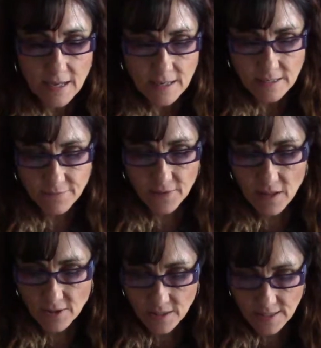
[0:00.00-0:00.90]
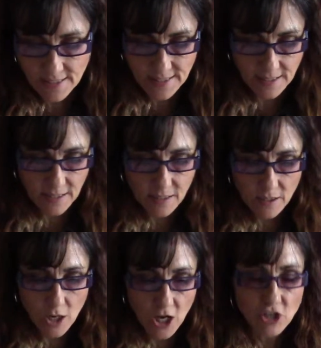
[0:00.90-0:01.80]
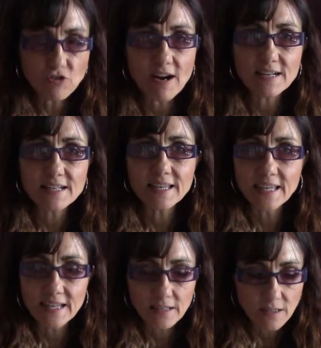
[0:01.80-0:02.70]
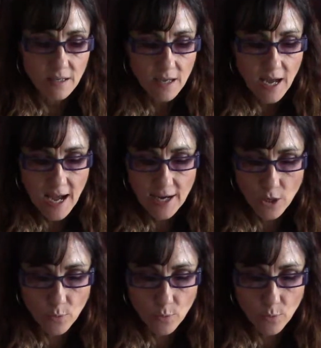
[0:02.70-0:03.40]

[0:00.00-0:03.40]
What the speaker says: To fill out the listing contract, again, I